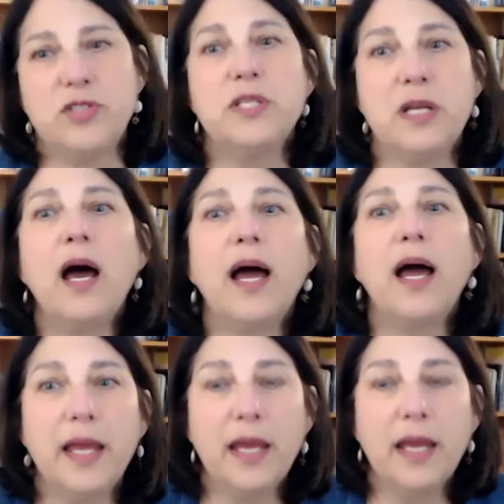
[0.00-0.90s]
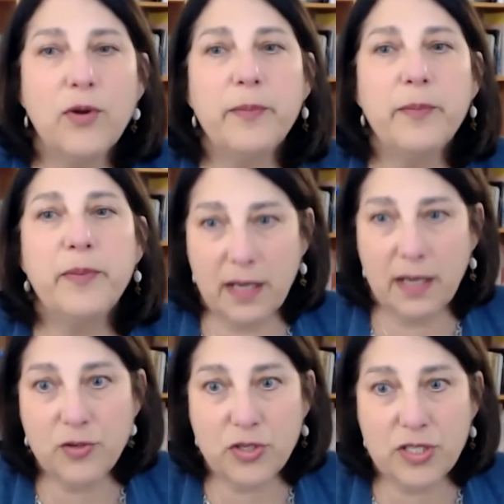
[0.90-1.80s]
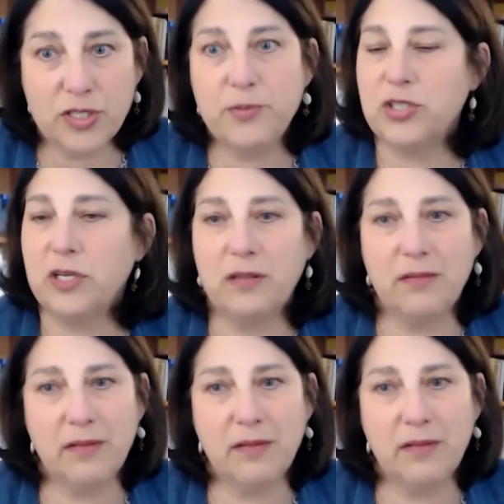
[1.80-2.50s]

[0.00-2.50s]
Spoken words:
deny women contraception,